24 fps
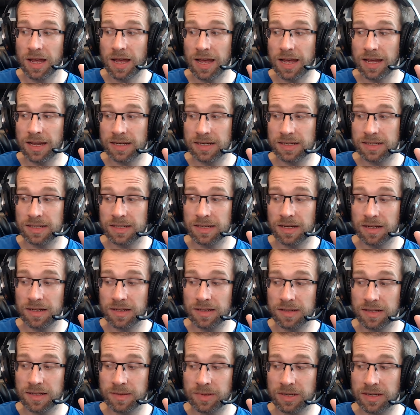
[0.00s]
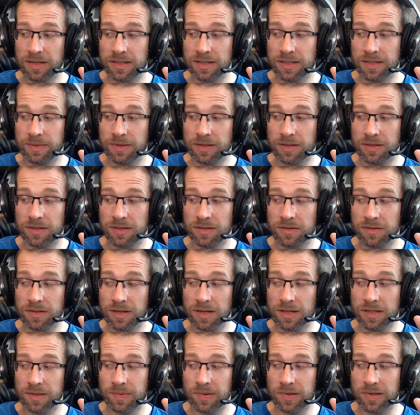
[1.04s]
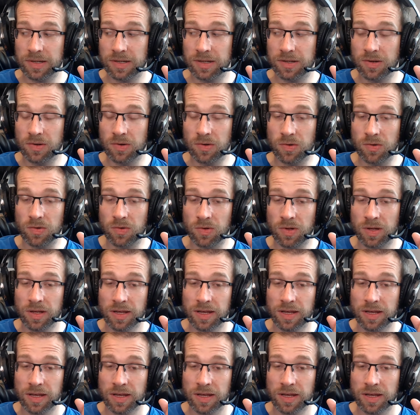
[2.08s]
and the ability to be able to do that is pretty cool.